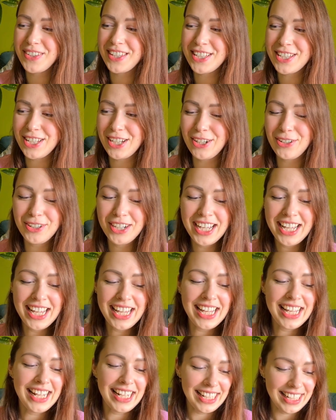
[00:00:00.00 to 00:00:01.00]
So
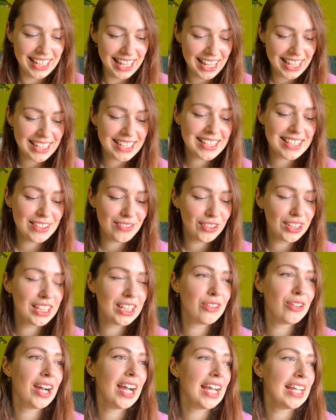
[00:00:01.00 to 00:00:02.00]
next
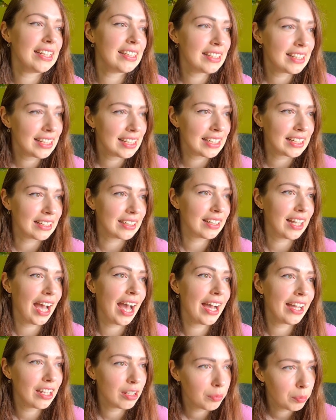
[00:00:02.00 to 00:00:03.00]
video, I think
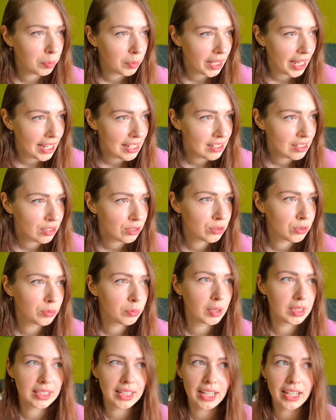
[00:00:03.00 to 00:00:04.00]
I am planning to,
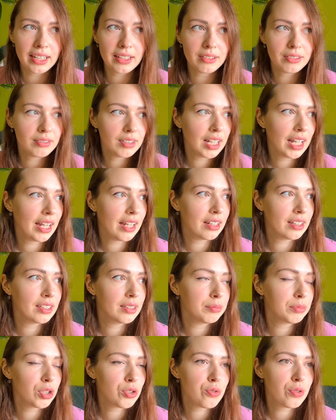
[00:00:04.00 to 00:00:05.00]
but
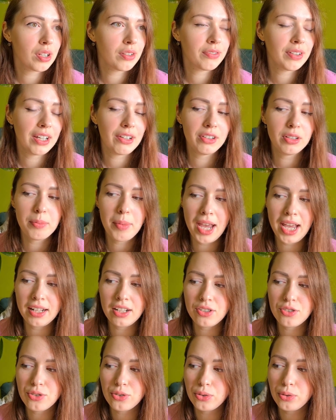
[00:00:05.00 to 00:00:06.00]
I'm not sure if I will
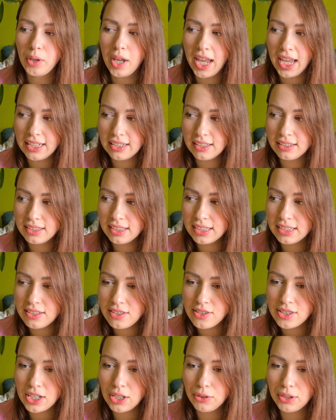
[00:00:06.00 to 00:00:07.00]
manage to edit it.
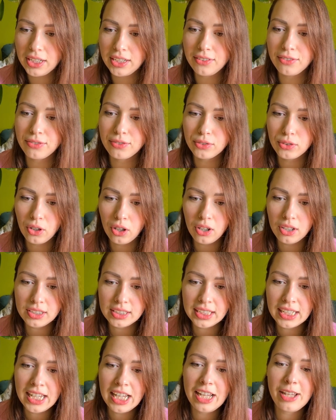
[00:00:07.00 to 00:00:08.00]
So if
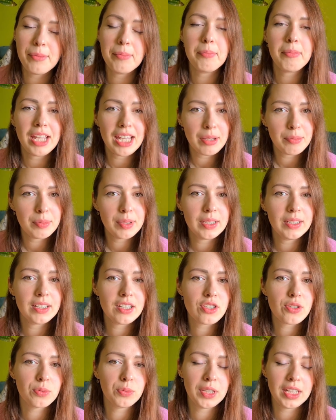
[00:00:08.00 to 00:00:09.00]
not, maybe
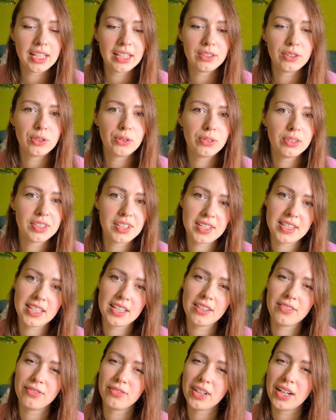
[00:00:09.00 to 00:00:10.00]
this weekend you will
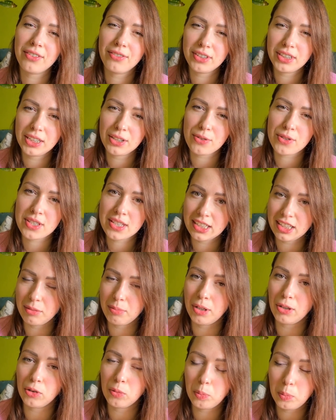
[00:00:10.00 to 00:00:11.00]
receive a video still
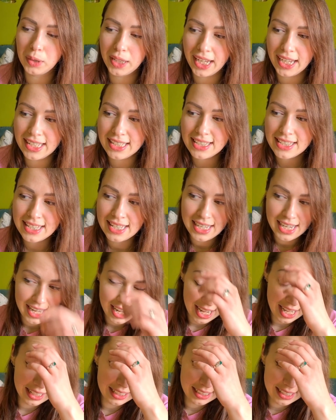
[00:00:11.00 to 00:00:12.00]
about plants,
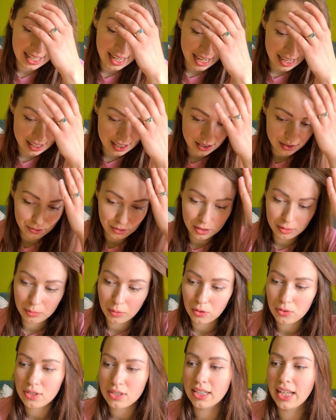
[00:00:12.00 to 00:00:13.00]
and next one
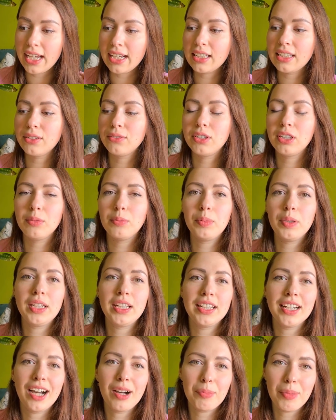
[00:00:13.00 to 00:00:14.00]
most likely will
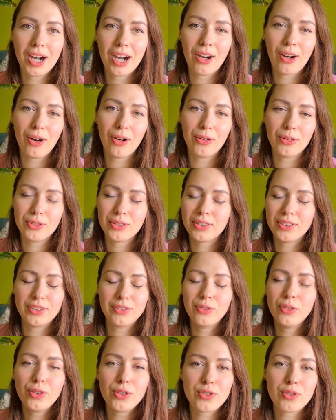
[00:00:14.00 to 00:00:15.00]
be about
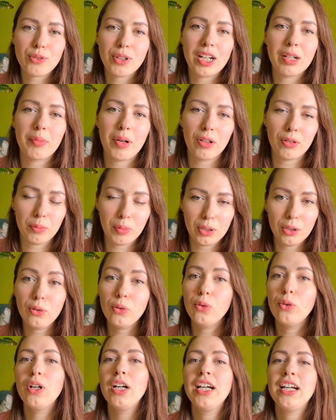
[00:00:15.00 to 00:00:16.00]
the full story about
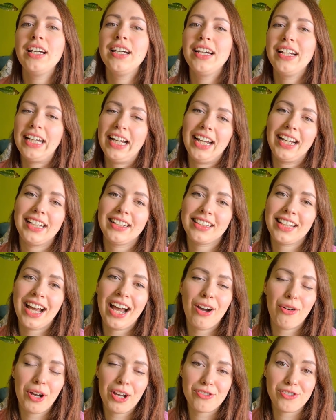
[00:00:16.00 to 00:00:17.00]
Baloo and
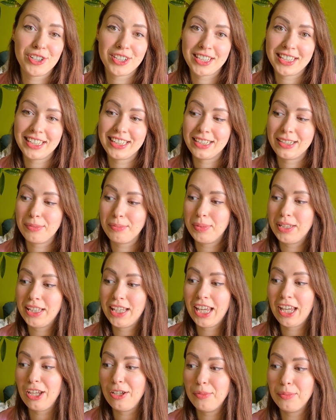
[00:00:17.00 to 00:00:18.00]
how everything
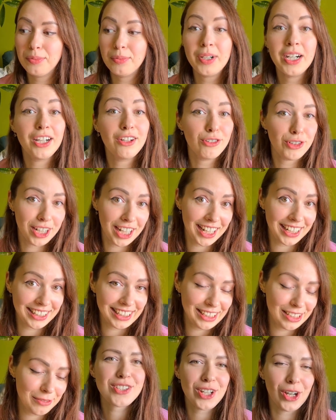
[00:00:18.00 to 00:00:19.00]
became a
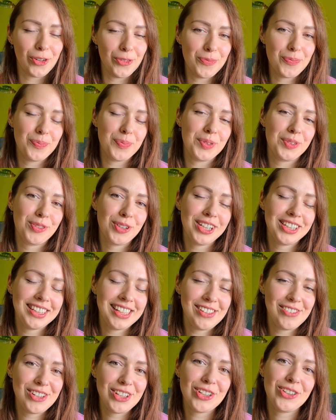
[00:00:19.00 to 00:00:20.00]
reality. So before
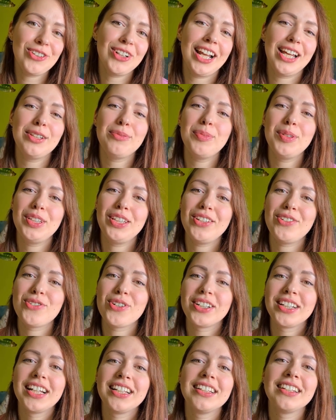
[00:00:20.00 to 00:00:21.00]
leaving you, let me teach
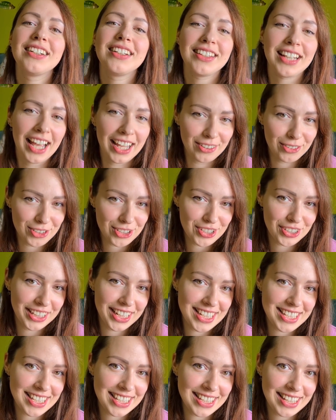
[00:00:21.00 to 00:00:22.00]
you another language
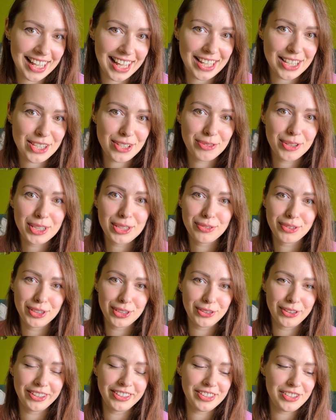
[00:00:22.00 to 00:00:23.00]
lesson. That's what we
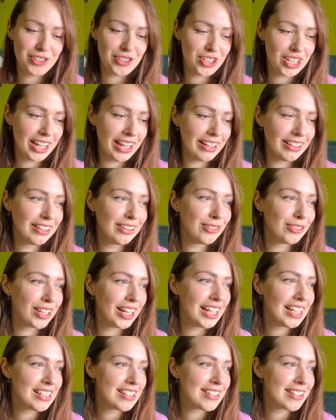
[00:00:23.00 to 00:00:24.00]
do on this channel, right?